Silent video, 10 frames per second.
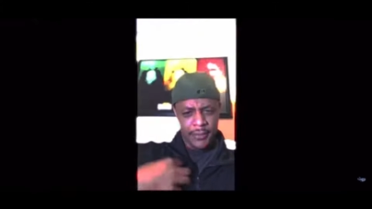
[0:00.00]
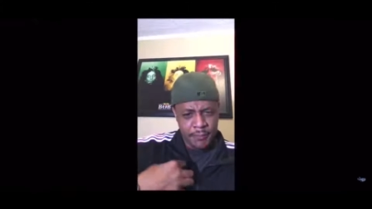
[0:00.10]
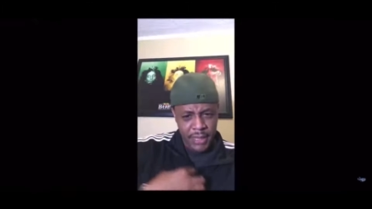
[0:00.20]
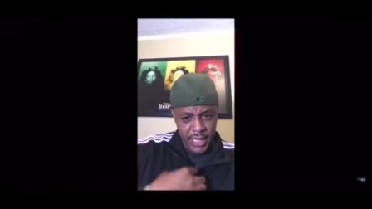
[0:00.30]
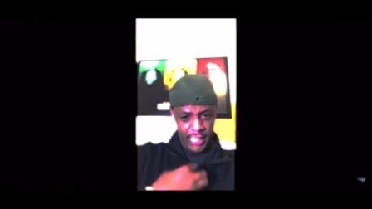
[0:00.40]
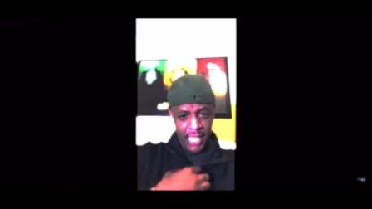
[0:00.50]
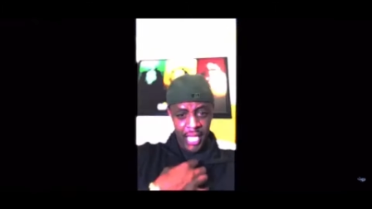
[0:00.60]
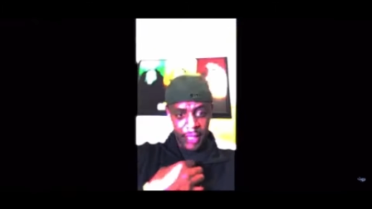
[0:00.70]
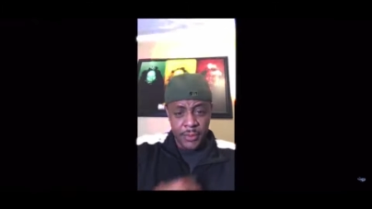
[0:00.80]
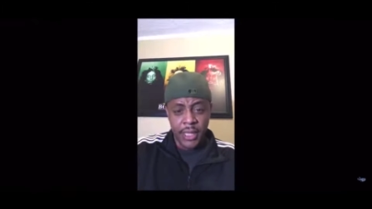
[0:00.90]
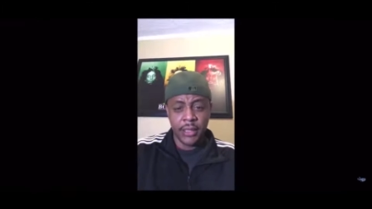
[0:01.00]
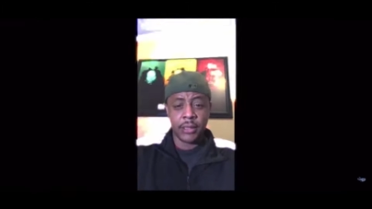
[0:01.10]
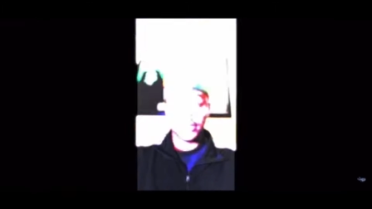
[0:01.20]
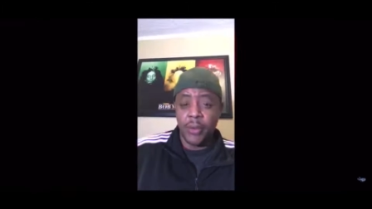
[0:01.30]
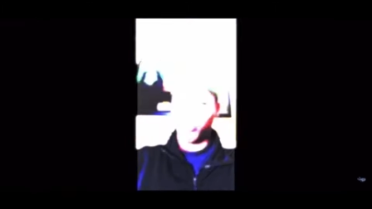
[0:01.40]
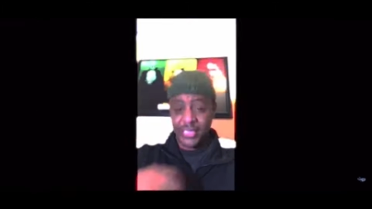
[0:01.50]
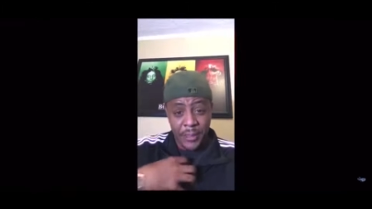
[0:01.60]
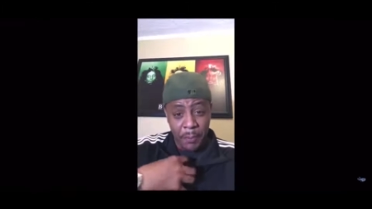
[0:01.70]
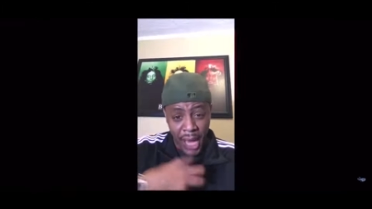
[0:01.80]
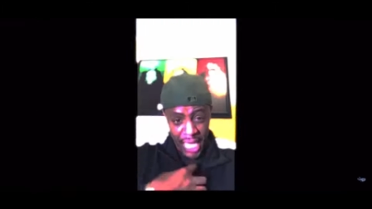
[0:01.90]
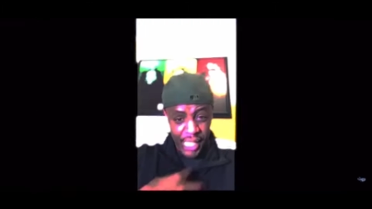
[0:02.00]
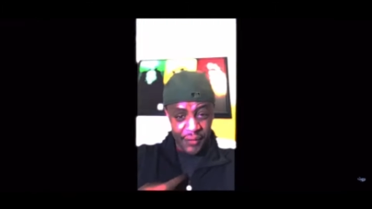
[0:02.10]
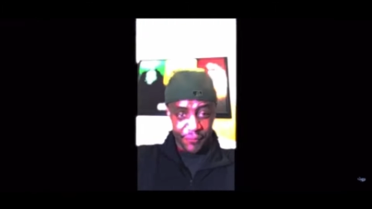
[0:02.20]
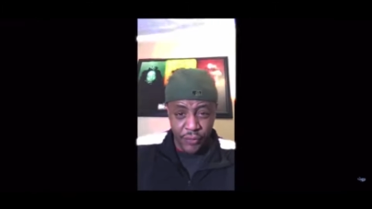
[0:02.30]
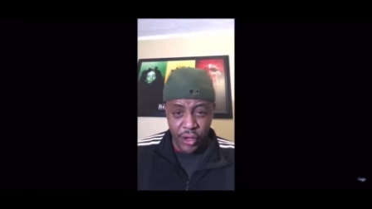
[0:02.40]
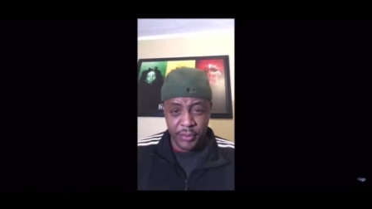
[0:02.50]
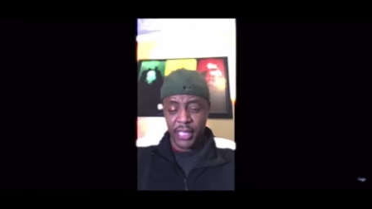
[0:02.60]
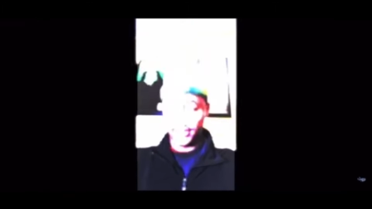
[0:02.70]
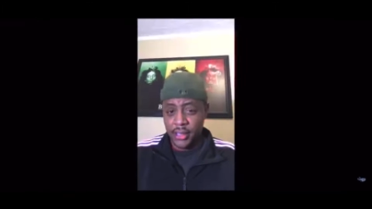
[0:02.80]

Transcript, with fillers: me, Kev Gill, was a paid informant.